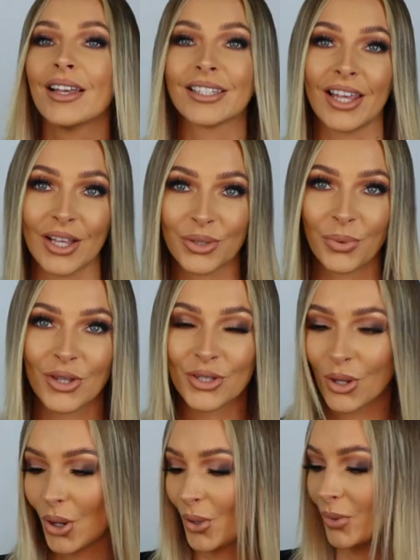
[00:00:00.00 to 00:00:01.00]
So that's what it's
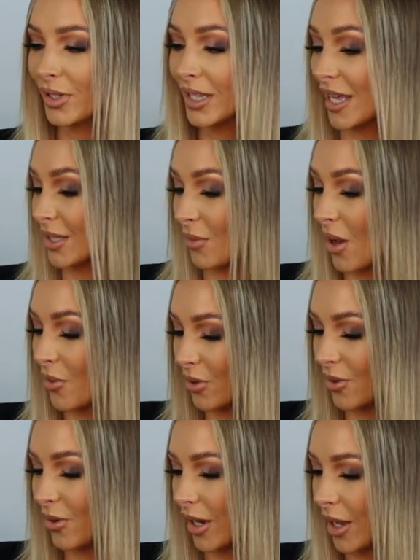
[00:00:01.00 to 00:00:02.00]
called. That's what I'll
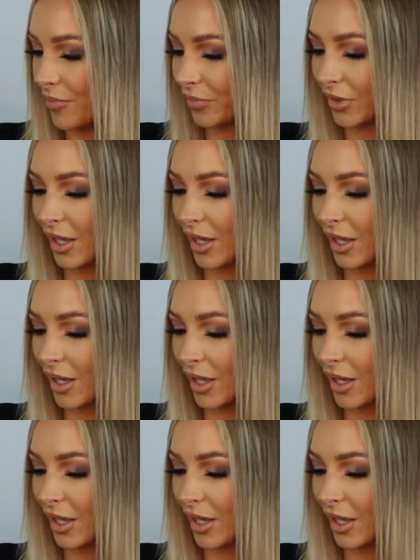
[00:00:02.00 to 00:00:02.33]
call it.